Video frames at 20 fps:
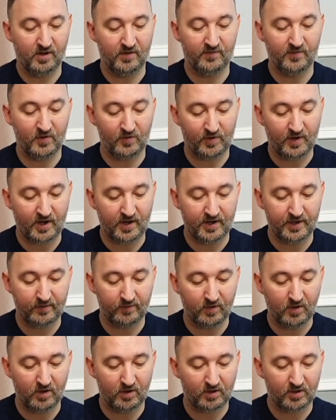volcanic
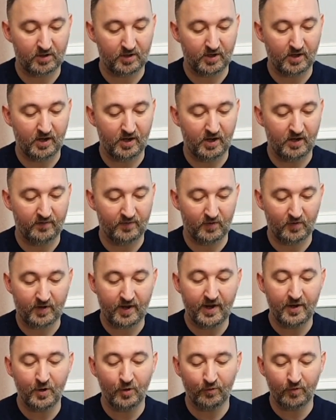rock,
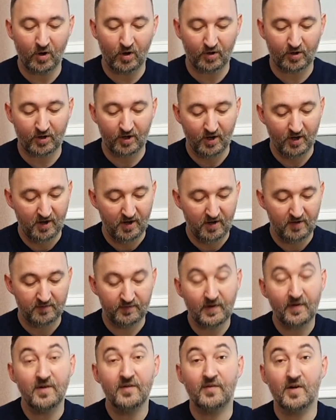volcano rock.
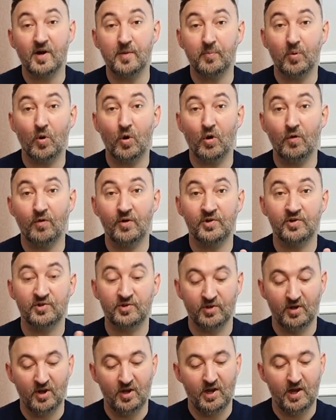Very
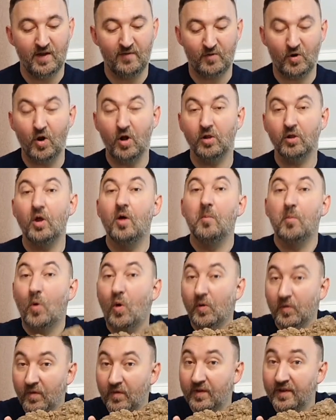porous. I've got a lot
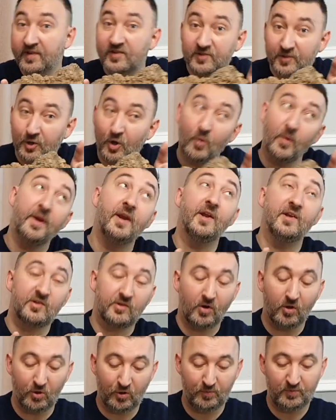more than this to go in.
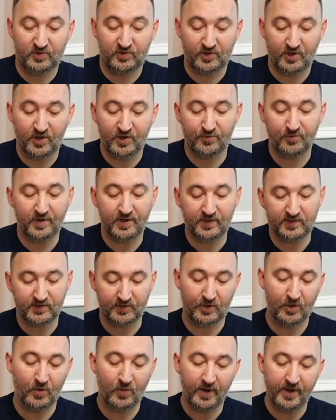It's all upstairs ready to
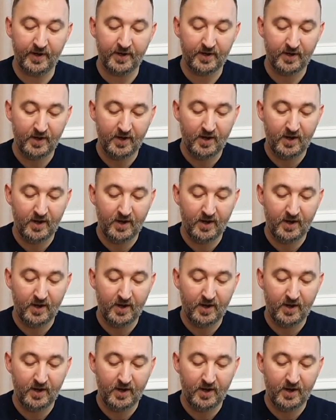go in.